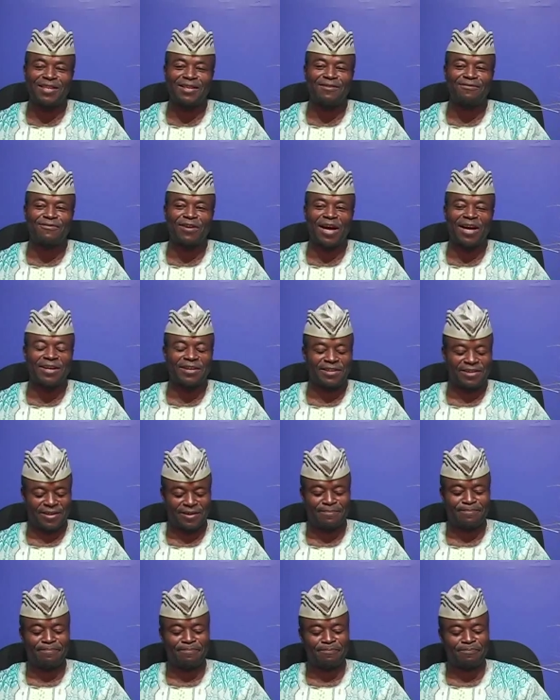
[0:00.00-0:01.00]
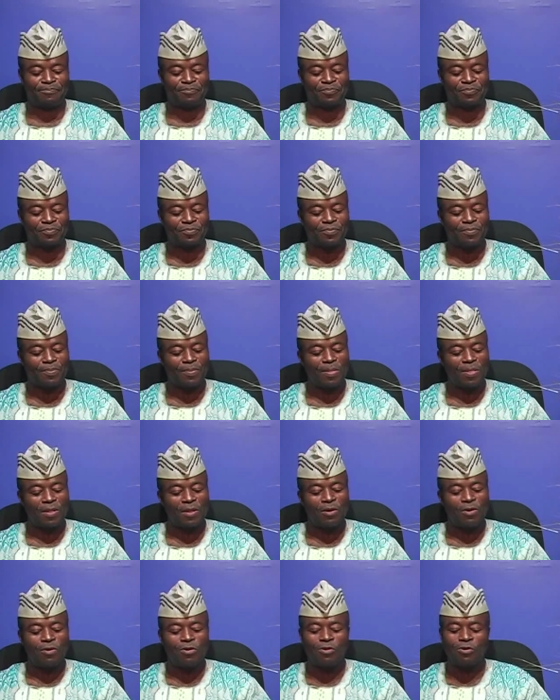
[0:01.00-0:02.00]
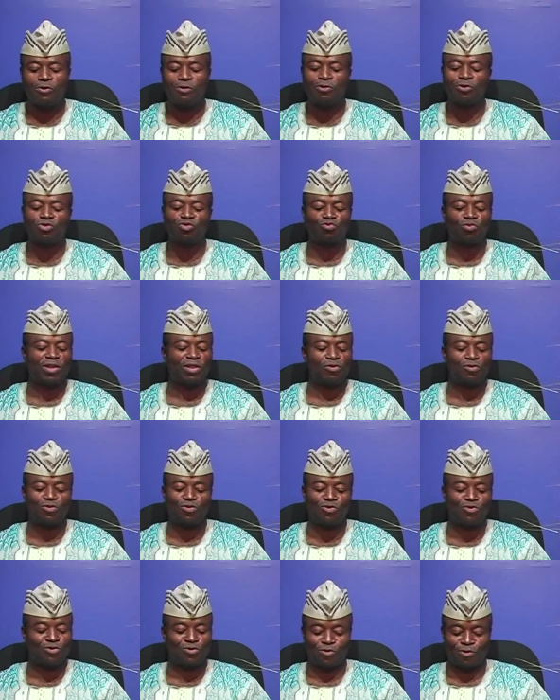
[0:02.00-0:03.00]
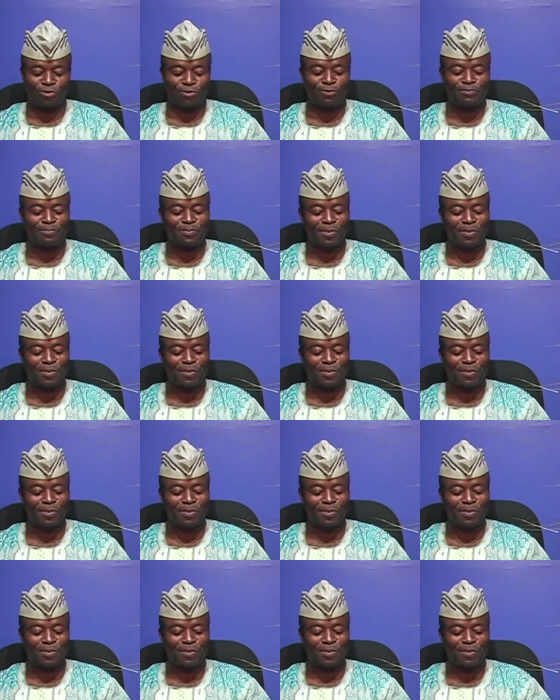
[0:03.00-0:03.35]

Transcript: delivered him. Oh sweet Uhuru,